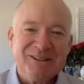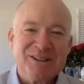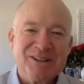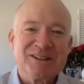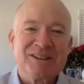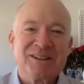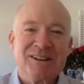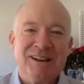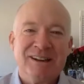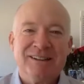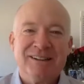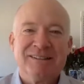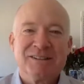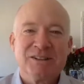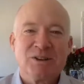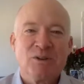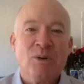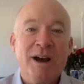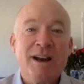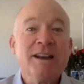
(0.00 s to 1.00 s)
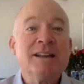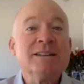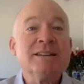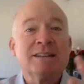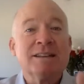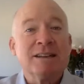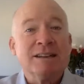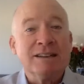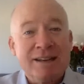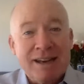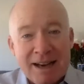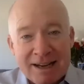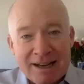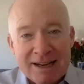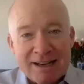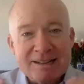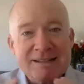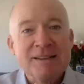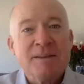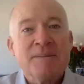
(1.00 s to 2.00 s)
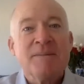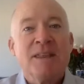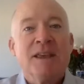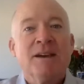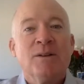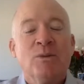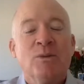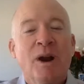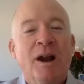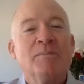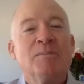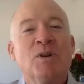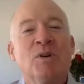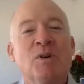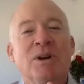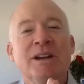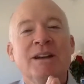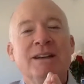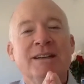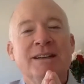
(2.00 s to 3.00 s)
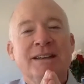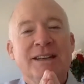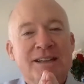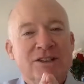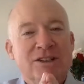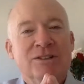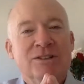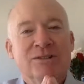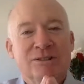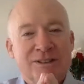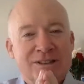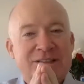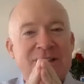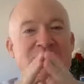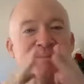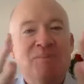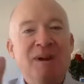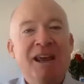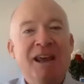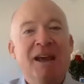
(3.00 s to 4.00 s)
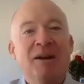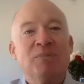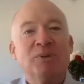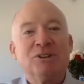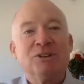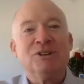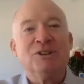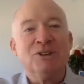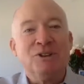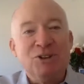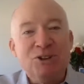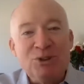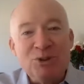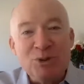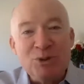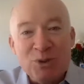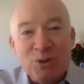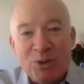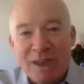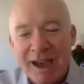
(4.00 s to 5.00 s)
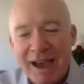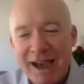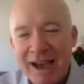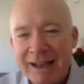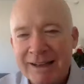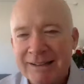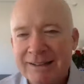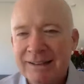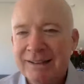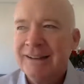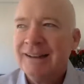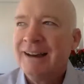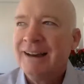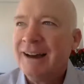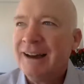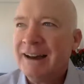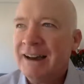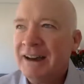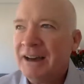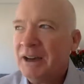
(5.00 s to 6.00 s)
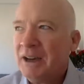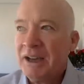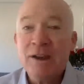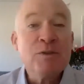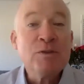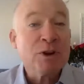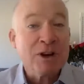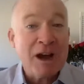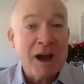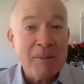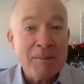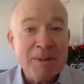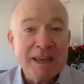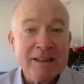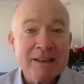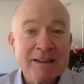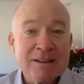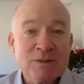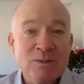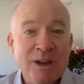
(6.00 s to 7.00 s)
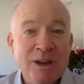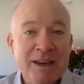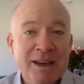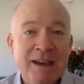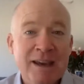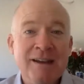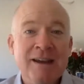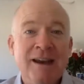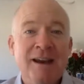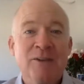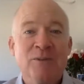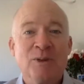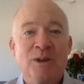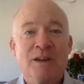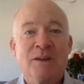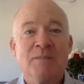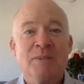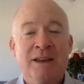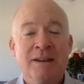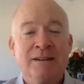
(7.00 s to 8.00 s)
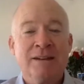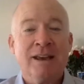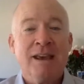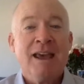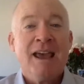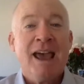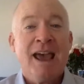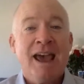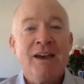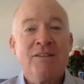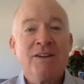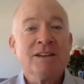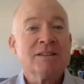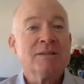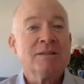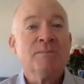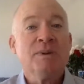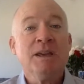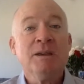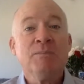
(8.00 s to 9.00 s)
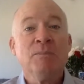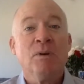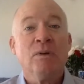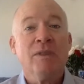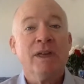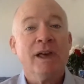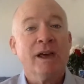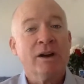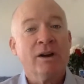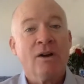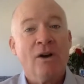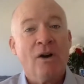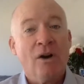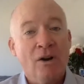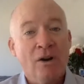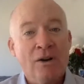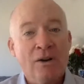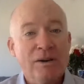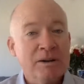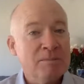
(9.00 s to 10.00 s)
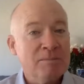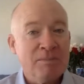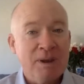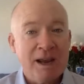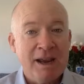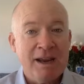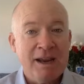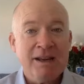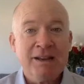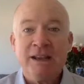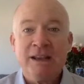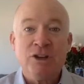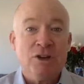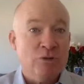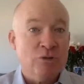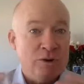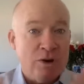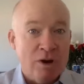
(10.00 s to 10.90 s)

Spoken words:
was quite instantaneous. What I'm going to teach you is to be able to do that. If you're coming this weekend, I recommend having some people that are in pain that